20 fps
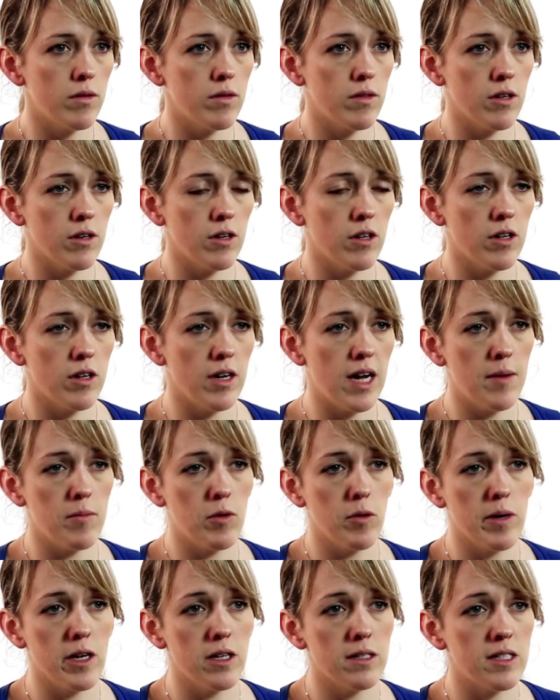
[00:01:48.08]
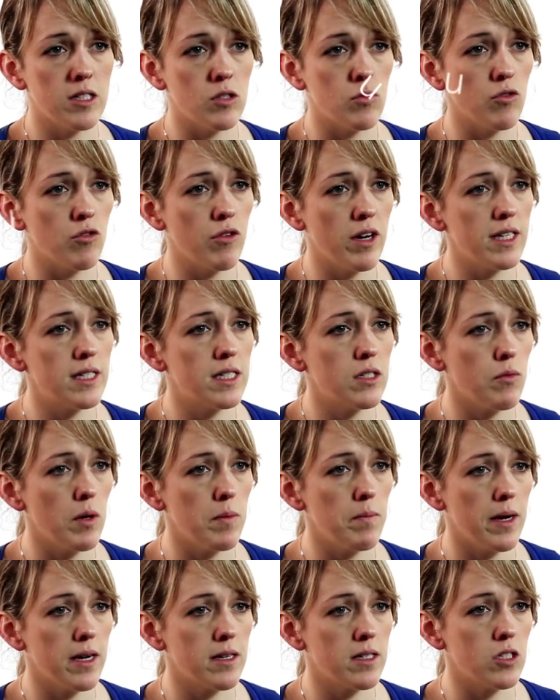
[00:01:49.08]
their abnormalities regressed and went
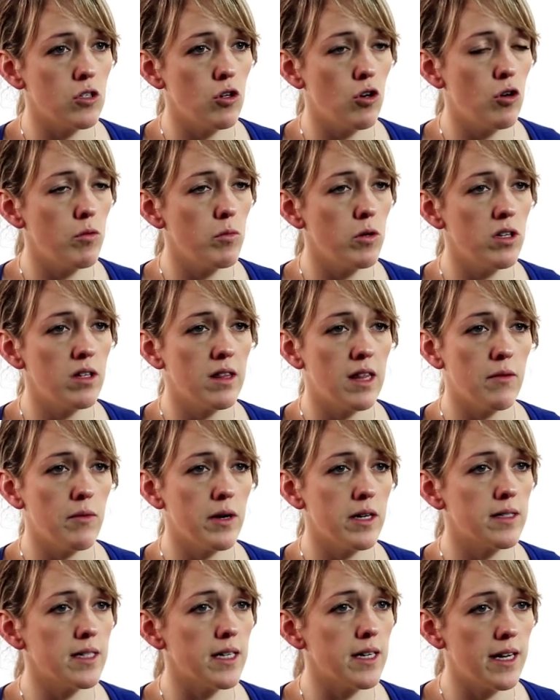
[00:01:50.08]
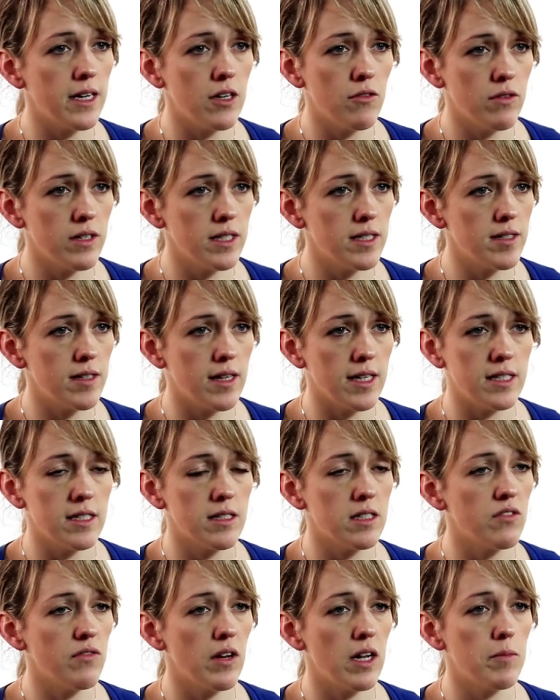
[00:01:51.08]
back to normal. They weren't at any risk, they
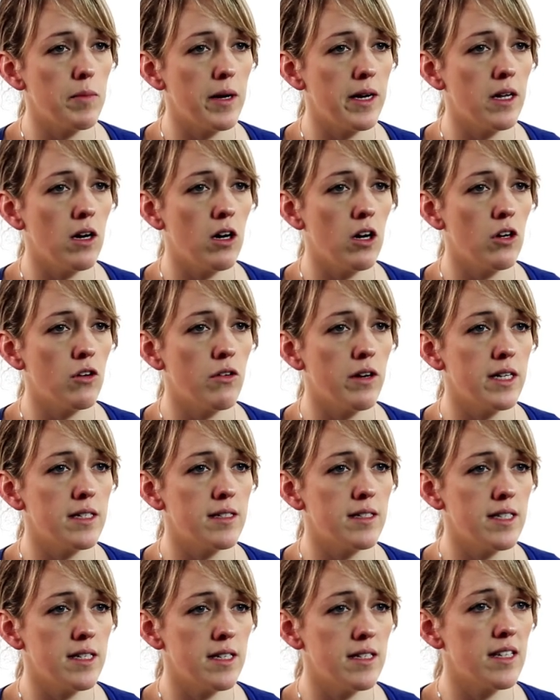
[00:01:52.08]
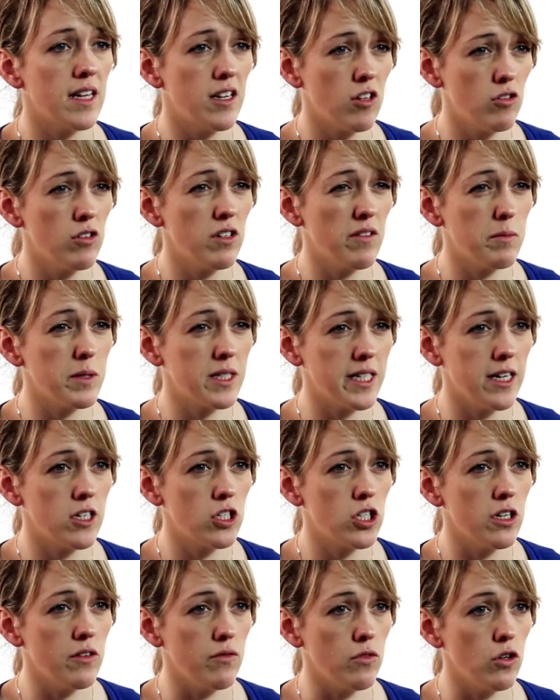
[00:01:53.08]
didn't develop any high-grade disease and could have
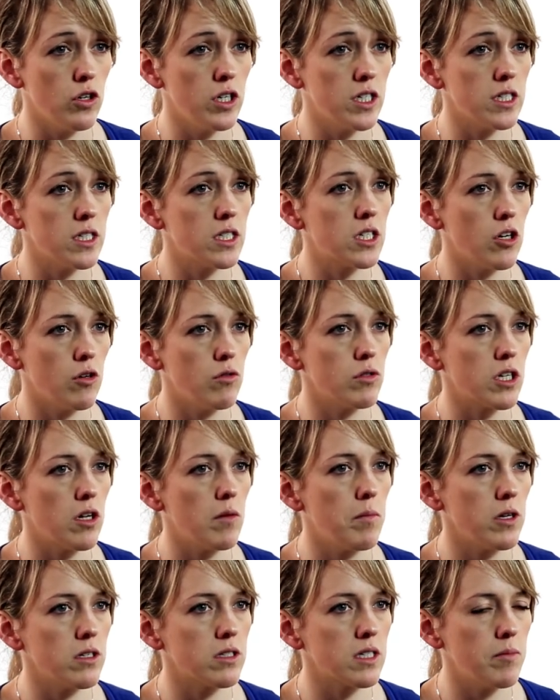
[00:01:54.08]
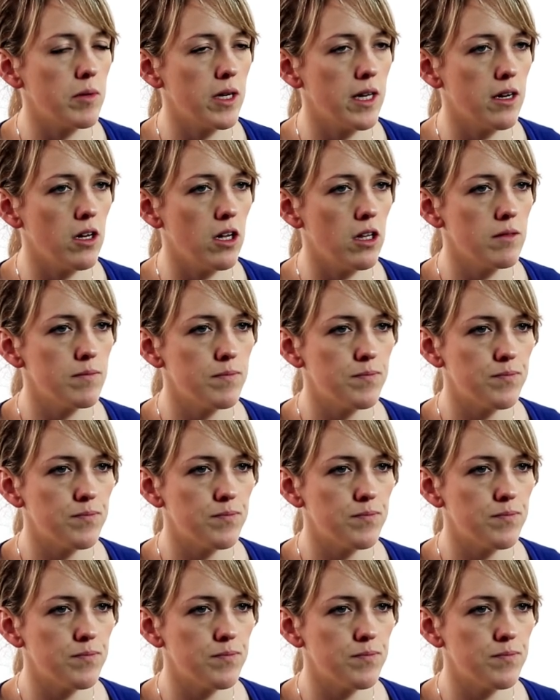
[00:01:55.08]
potentially avoided going to colposcopy at all.